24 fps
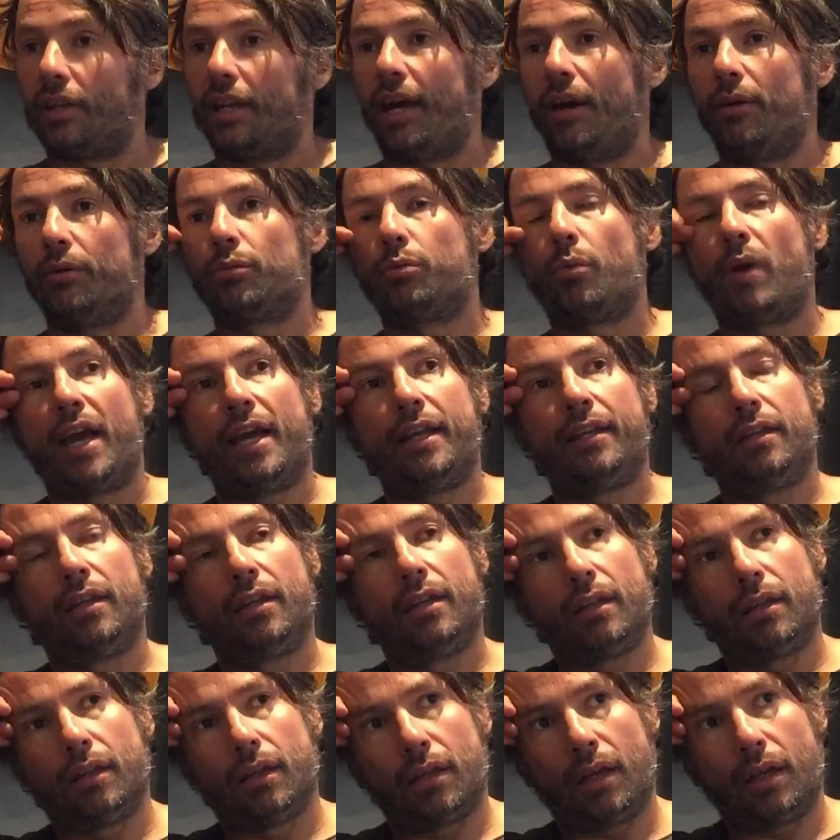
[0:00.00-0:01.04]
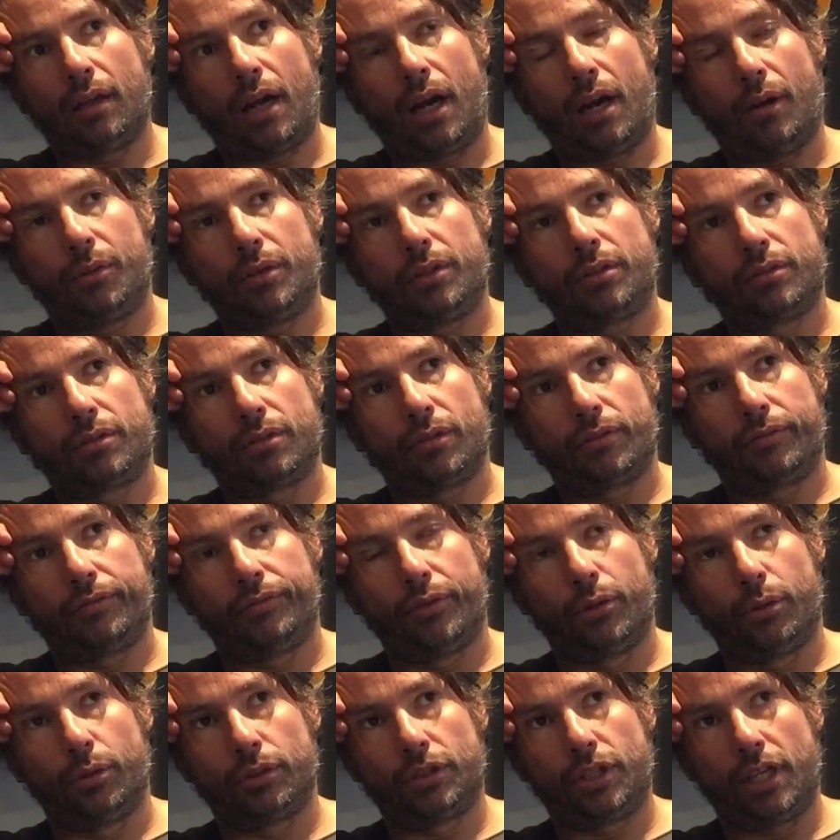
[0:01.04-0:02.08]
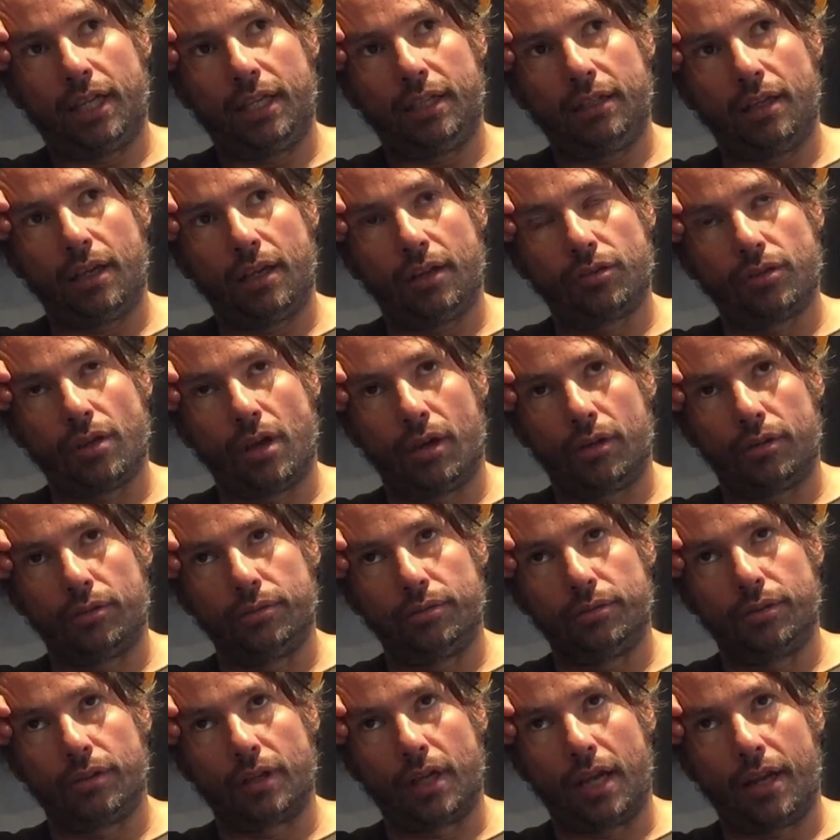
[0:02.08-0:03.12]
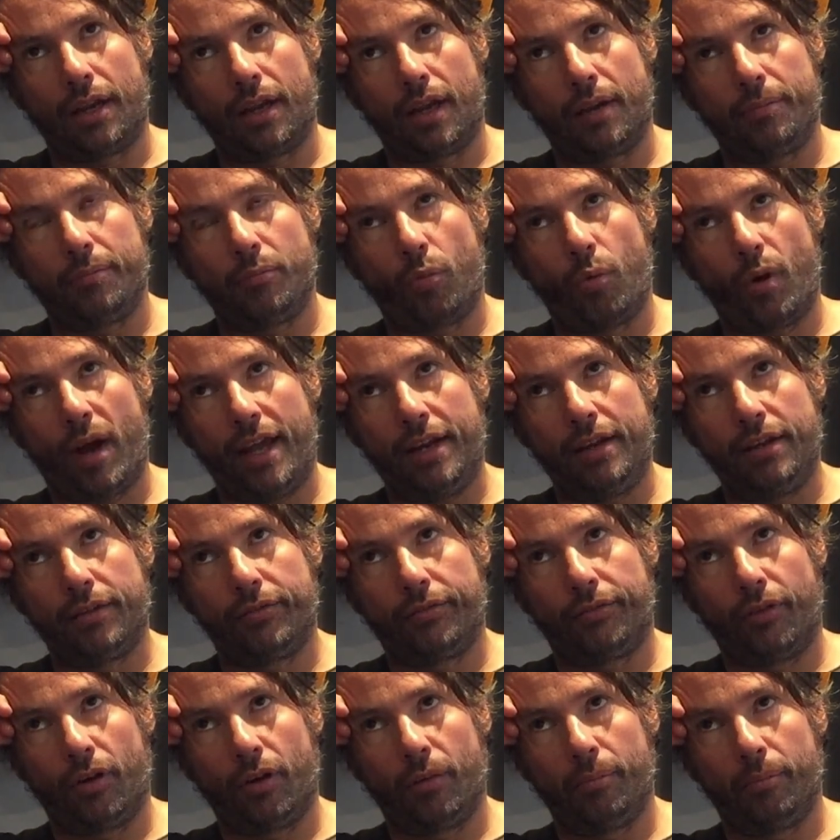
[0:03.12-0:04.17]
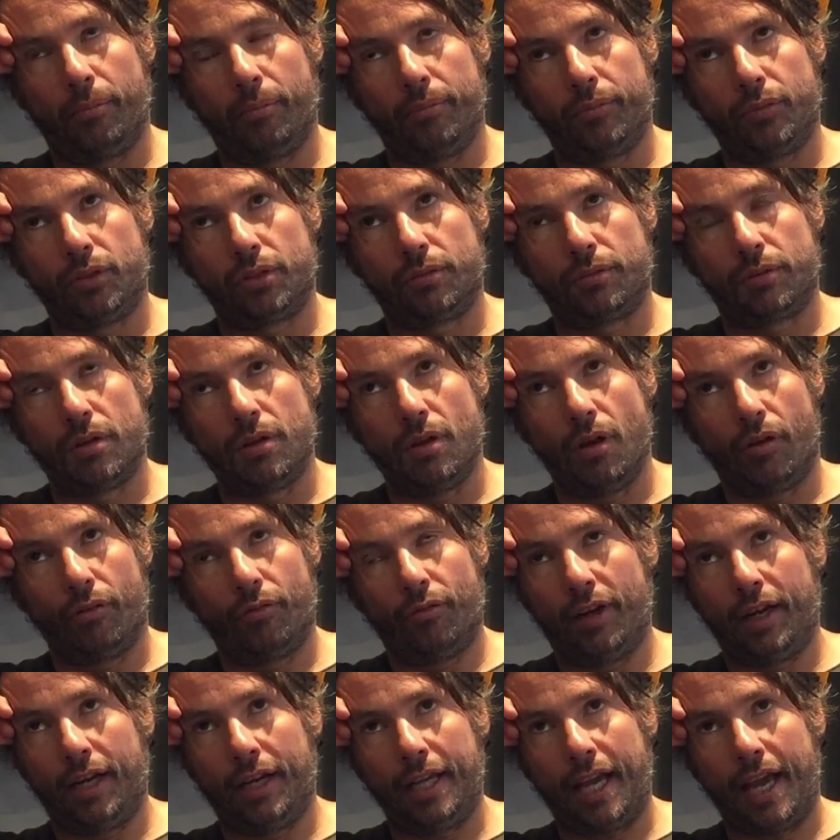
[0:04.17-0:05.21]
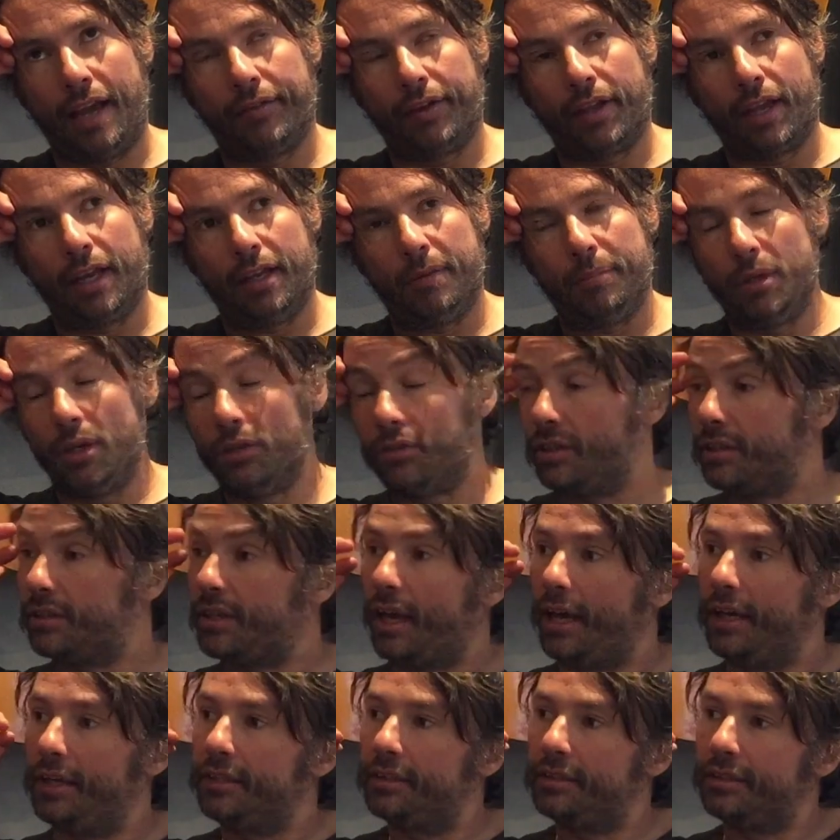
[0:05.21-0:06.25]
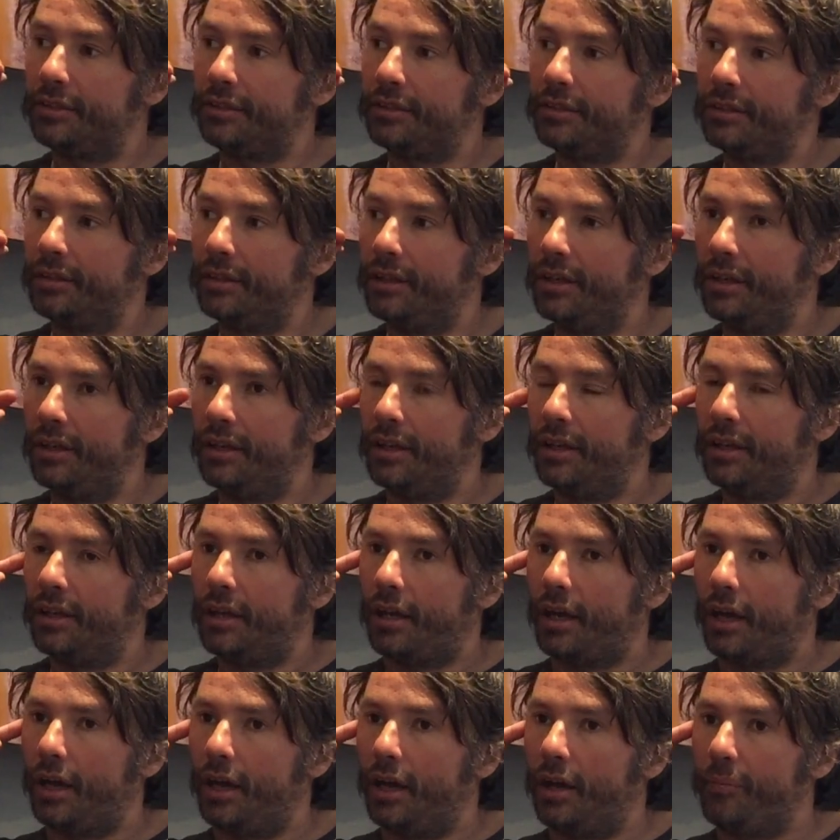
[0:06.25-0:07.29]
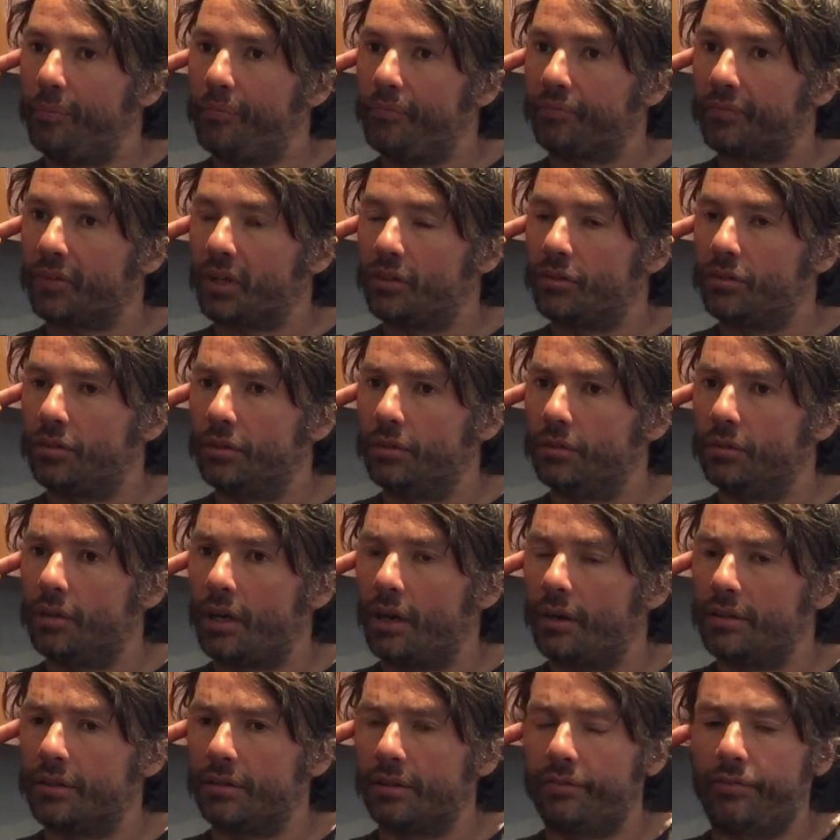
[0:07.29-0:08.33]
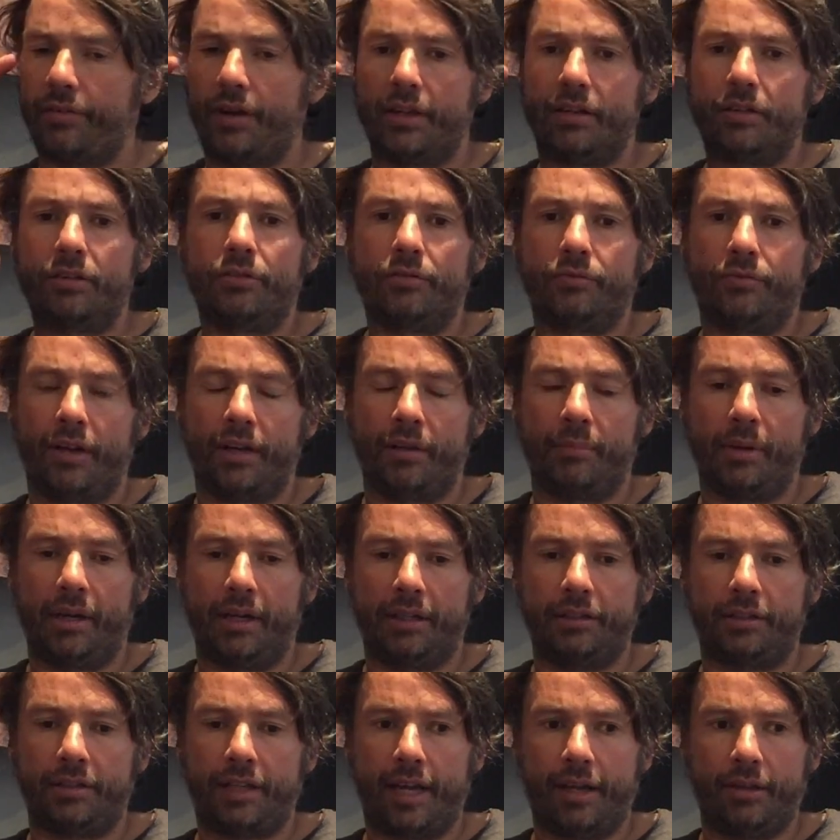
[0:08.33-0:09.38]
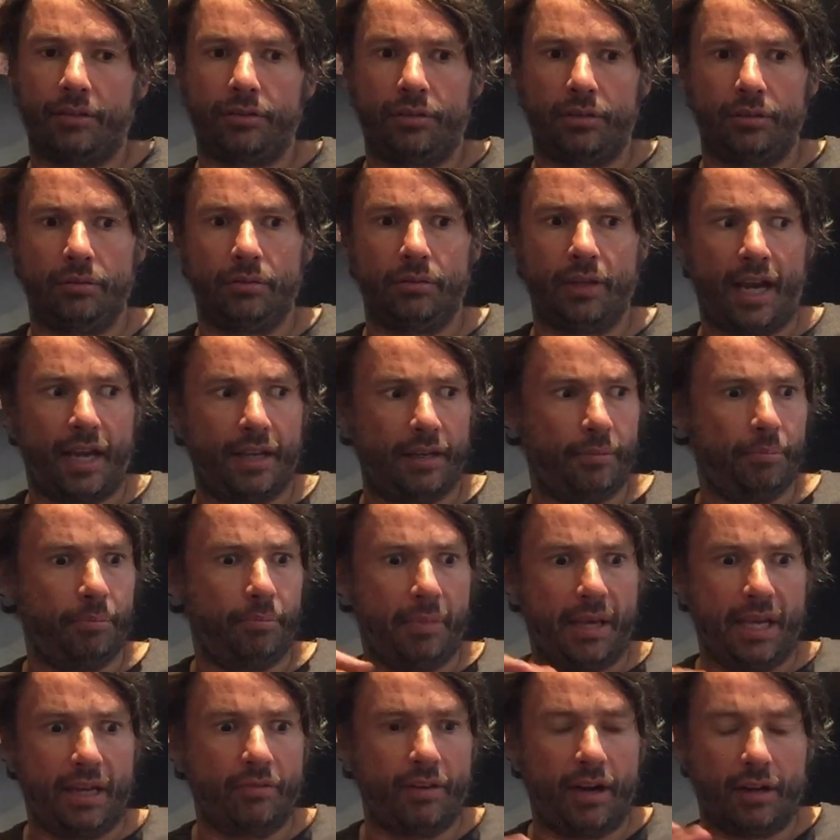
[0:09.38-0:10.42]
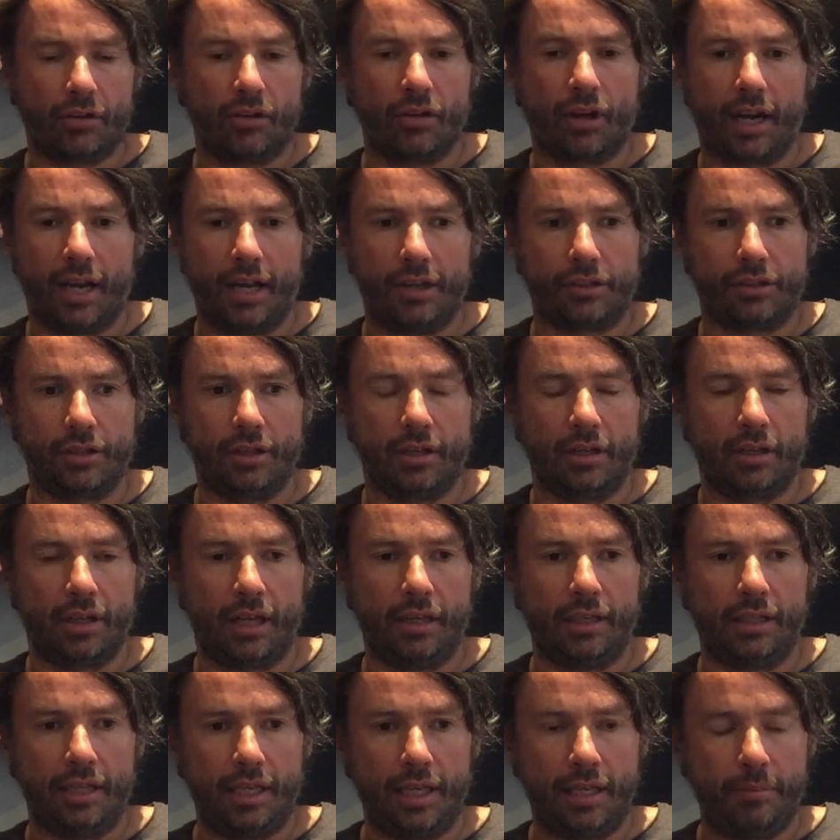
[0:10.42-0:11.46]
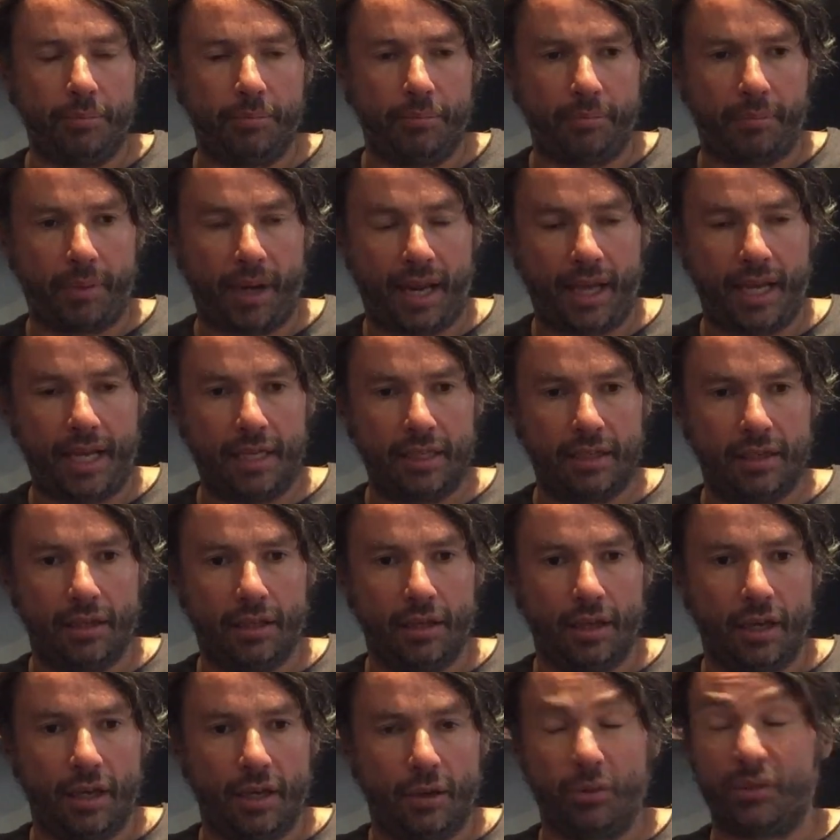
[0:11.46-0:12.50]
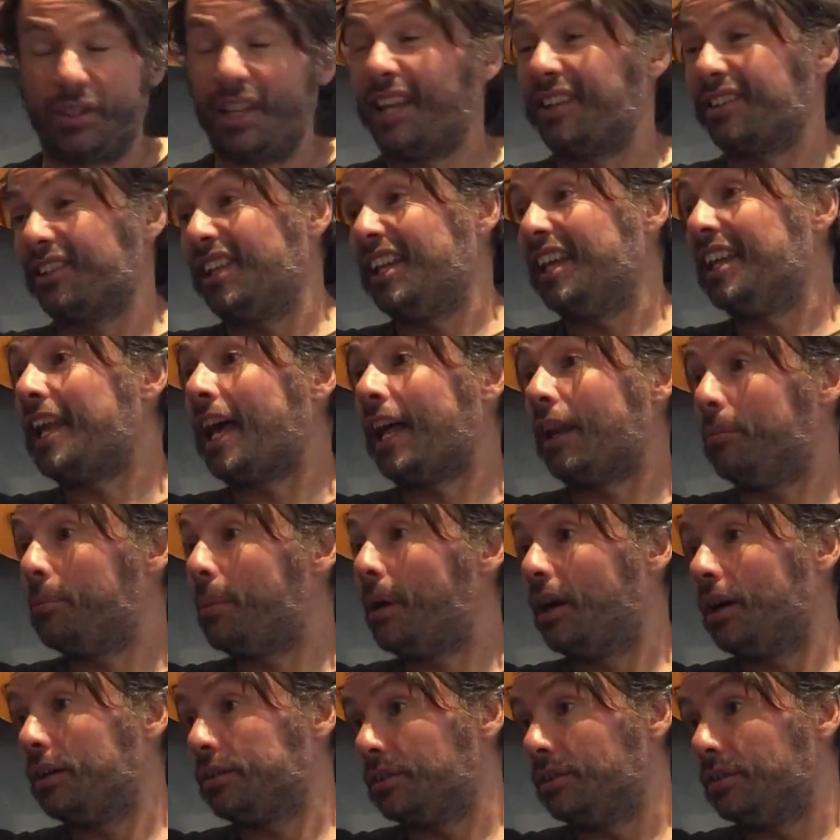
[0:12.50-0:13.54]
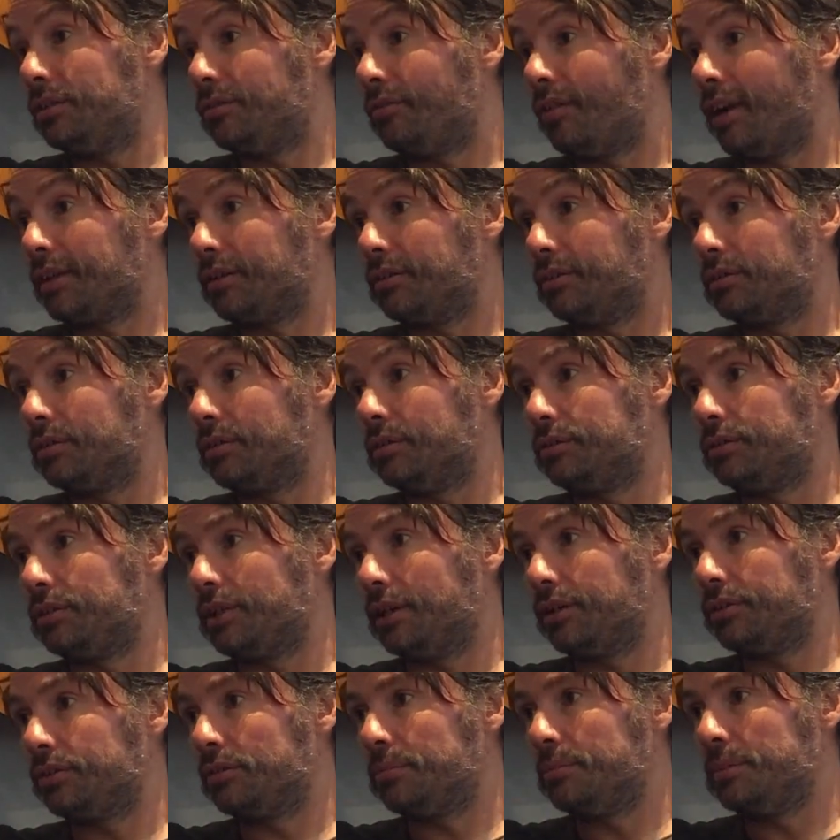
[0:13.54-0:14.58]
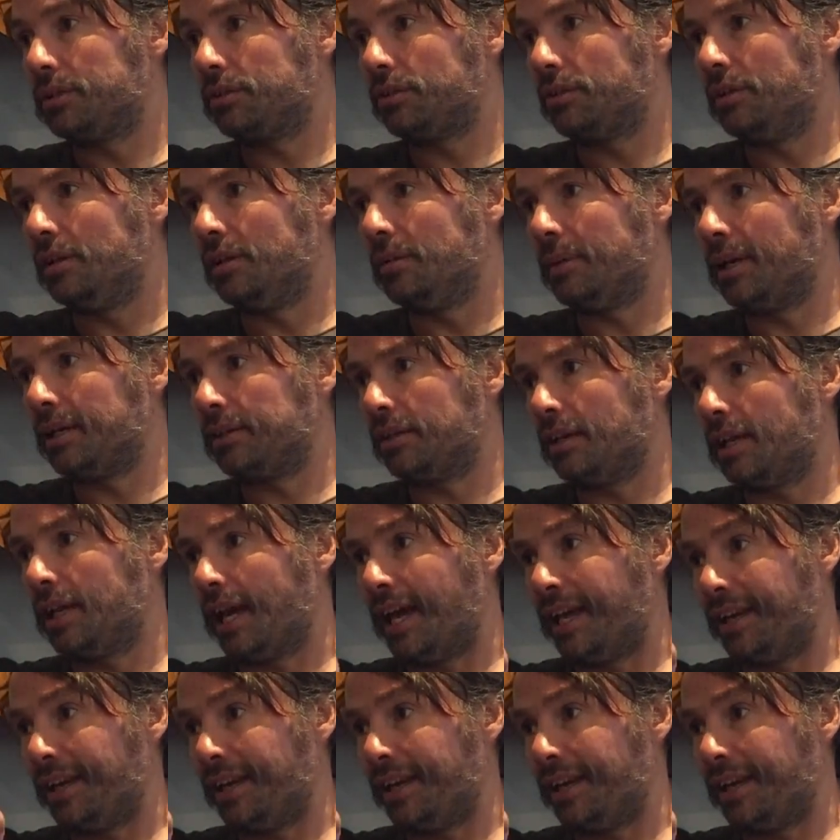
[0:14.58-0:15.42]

So that was when I was sort of 14 years old, and I went from not really having any music tastes to going to a friend of mine's house who had a big record collection, and he played, it was actually an Alan Parsons record called Tales of Mystery and Imagination.